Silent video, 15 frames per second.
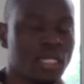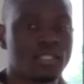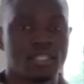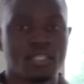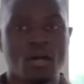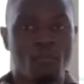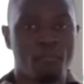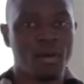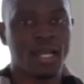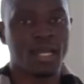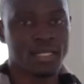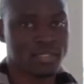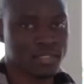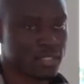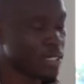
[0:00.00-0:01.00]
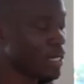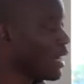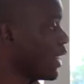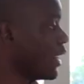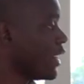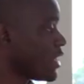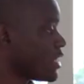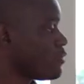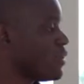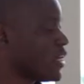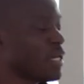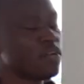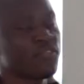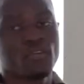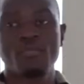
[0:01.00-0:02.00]
is now balanced. Let's
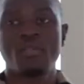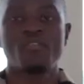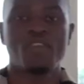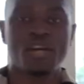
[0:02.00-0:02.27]
begin from the